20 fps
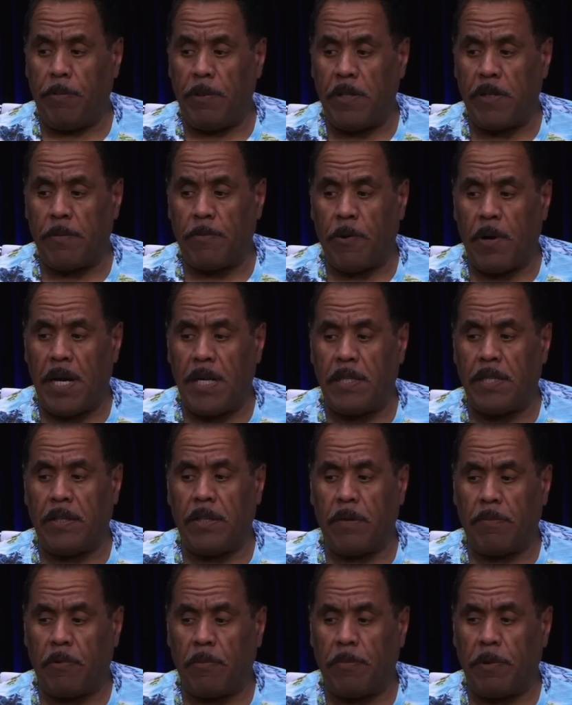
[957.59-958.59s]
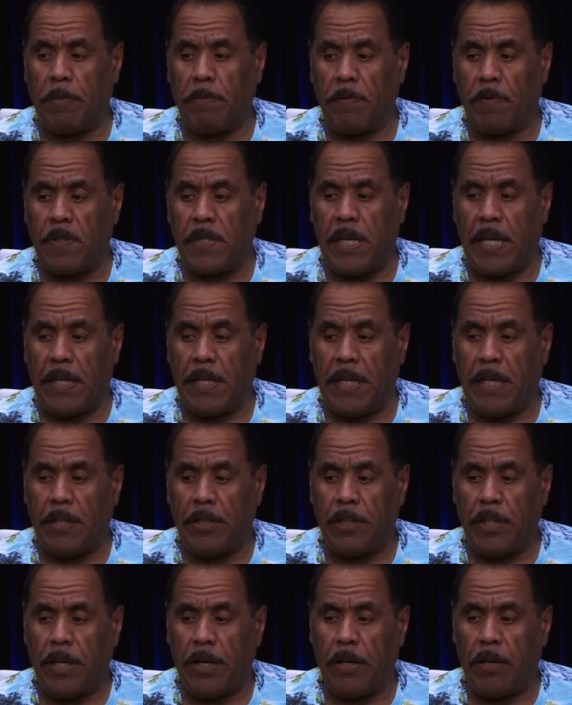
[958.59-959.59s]
be surprised the number of people who sat in that
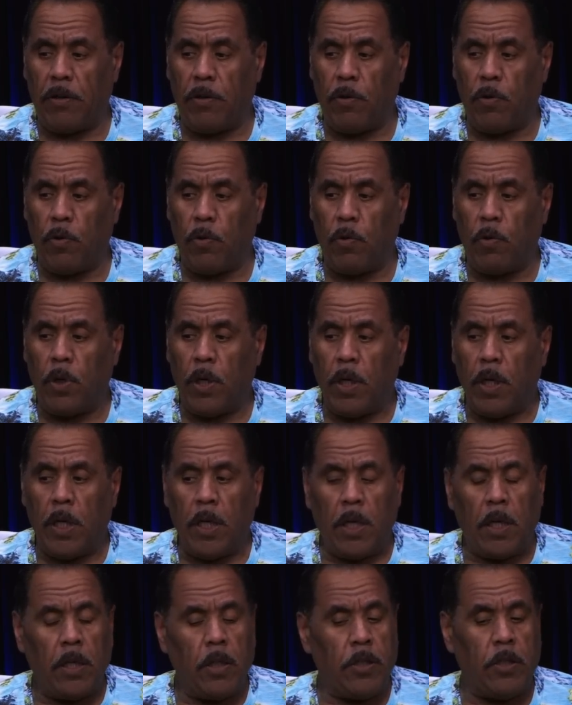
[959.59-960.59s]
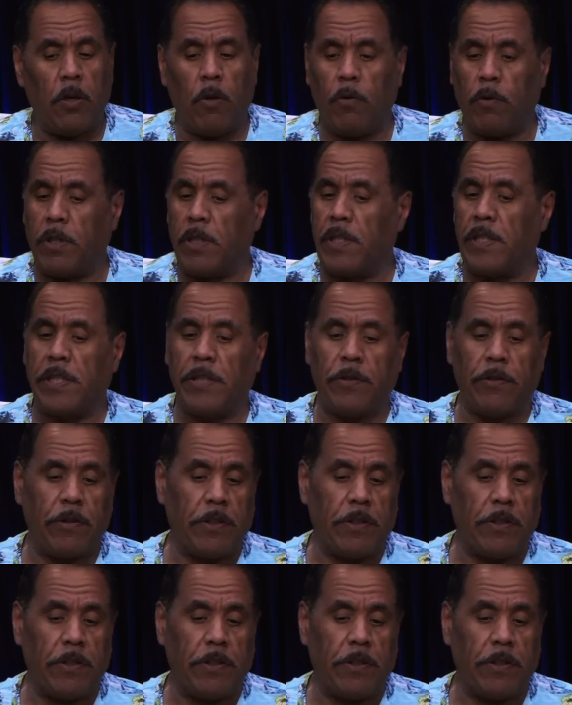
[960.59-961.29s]
chair who don't consider